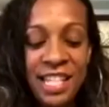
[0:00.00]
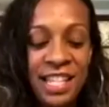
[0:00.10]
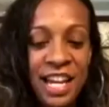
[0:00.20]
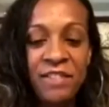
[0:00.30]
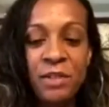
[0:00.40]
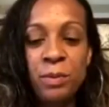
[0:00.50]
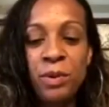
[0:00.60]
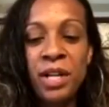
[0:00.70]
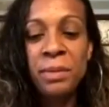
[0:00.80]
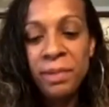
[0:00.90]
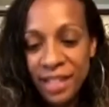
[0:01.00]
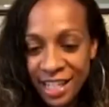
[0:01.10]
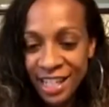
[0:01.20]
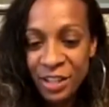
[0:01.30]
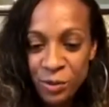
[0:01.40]
they have to pre plan
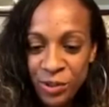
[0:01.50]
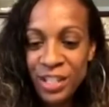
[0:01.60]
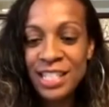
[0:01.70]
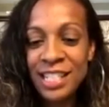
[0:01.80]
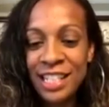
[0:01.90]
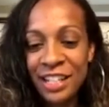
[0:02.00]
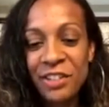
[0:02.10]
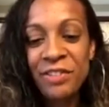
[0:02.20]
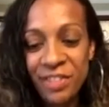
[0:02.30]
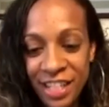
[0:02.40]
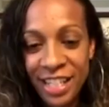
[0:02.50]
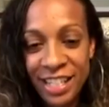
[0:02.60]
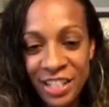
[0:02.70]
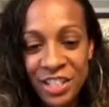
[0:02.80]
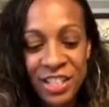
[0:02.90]
in order to get
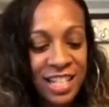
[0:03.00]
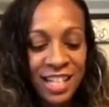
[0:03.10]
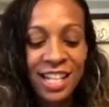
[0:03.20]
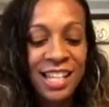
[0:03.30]
footage. Like they